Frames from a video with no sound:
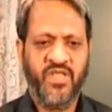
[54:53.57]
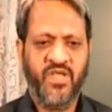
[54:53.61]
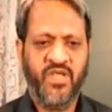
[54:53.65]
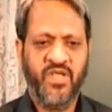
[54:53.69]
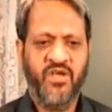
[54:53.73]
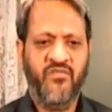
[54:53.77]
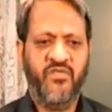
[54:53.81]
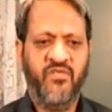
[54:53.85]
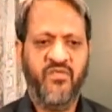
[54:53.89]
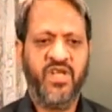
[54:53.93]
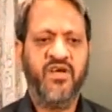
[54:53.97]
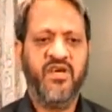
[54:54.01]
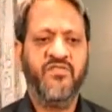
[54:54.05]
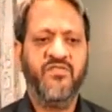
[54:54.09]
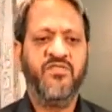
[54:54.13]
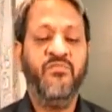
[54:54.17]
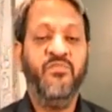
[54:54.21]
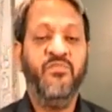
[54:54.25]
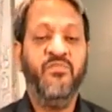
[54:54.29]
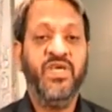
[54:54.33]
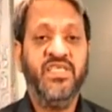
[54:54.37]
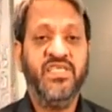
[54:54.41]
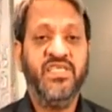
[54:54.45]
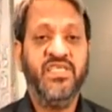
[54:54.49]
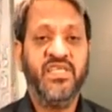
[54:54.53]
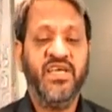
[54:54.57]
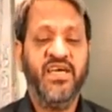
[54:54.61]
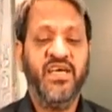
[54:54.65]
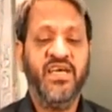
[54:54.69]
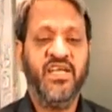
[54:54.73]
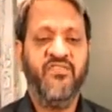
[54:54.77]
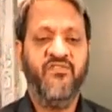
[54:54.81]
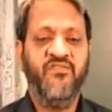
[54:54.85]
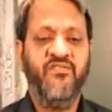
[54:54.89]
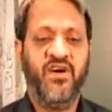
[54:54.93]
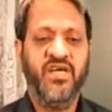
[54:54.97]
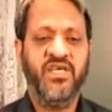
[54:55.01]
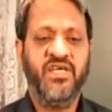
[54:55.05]
One of the major
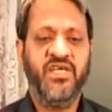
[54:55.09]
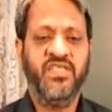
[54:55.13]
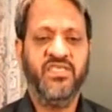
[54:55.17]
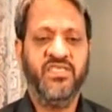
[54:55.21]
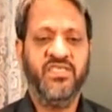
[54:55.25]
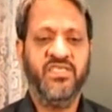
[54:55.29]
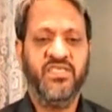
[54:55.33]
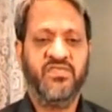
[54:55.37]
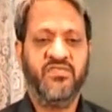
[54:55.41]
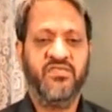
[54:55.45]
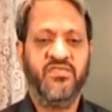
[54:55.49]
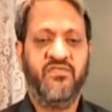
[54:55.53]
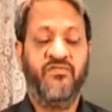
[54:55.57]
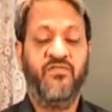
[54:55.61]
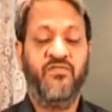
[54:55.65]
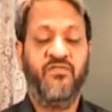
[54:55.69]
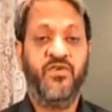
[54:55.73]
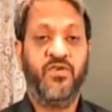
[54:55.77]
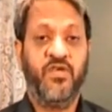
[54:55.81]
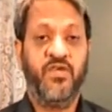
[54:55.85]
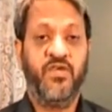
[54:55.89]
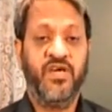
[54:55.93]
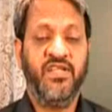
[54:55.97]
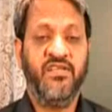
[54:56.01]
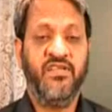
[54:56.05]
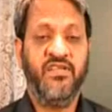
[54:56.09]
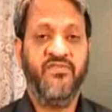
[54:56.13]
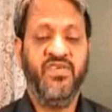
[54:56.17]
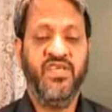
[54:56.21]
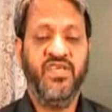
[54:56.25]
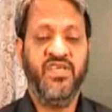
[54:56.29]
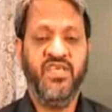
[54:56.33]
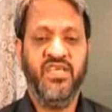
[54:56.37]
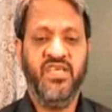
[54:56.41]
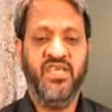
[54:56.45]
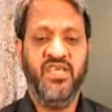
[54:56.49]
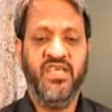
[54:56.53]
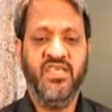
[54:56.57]
advantages of
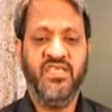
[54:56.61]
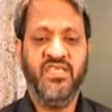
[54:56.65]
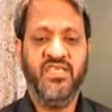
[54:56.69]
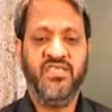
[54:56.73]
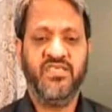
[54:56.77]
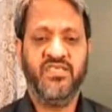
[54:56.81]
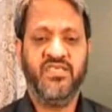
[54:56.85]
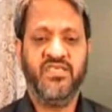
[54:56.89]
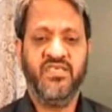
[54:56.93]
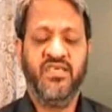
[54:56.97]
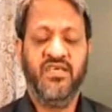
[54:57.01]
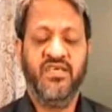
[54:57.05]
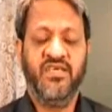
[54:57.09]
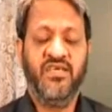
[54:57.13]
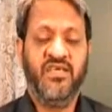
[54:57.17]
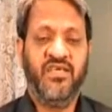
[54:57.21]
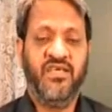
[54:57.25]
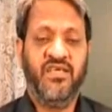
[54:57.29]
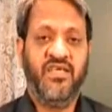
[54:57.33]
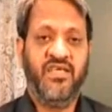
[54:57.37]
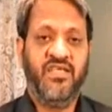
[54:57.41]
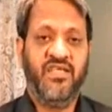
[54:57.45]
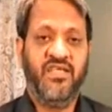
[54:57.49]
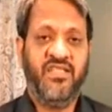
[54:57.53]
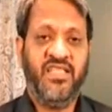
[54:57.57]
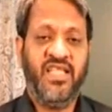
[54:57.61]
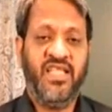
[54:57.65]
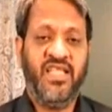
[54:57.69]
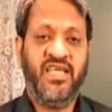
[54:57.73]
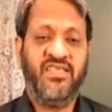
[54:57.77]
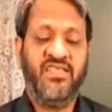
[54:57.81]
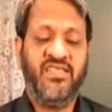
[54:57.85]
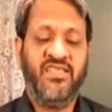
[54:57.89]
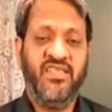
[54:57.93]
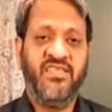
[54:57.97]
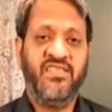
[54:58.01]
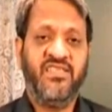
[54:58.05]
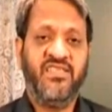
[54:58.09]
photography is that
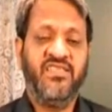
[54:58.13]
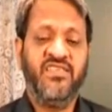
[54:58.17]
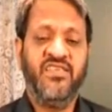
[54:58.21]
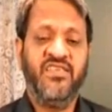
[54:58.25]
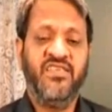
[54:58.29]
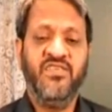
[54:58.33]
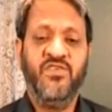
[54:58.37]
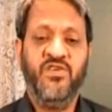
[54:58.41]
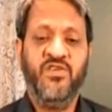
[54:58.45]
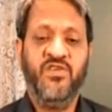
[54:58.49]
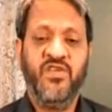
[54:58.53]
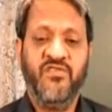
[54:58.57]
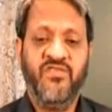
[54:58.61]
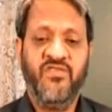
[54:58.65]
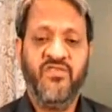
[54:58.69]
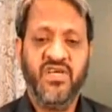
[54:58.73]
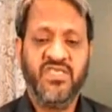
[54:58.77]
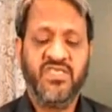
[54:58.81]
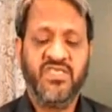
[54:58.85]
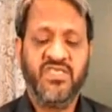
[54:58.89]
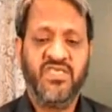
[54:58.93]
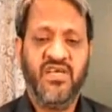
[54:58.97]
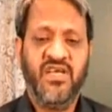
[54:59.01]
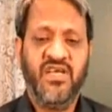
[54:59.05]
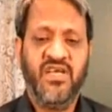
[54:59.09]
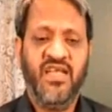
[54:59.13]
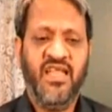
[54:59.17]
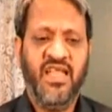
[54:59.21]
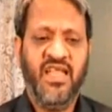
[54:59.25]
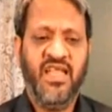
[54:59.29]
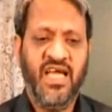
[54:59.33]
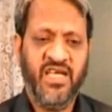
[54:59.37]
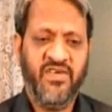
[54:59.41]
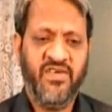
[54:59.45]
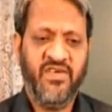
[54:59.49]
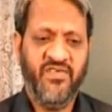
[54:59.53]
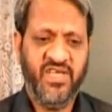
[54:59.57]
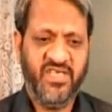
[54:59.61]
it is a universal
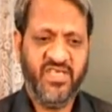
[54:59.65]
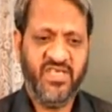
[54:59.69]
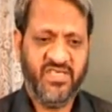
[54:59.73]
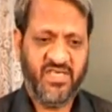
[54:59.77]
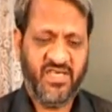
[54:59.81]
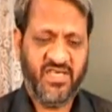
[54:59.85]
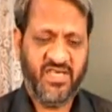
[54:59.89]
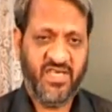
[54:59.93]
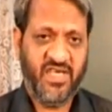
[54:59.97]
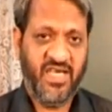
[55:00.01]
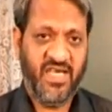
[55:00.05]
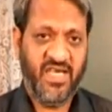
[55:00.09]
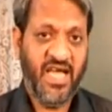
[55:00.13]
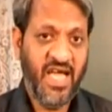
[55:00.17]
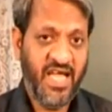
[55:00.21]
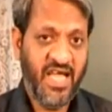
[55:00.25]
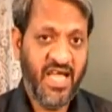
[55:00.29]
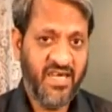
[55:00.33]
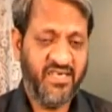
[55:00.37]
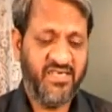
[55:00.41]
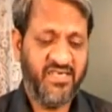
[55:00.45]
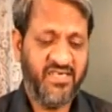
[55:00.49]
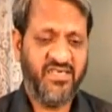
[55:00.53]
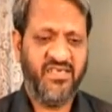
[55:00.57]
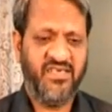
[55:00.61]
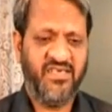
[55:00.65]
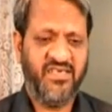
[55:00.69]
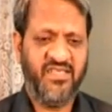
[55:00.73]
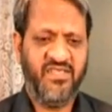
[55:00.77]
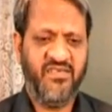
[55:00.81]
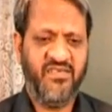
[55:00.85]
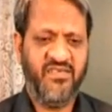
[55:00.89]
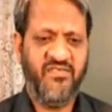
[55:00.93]
language and the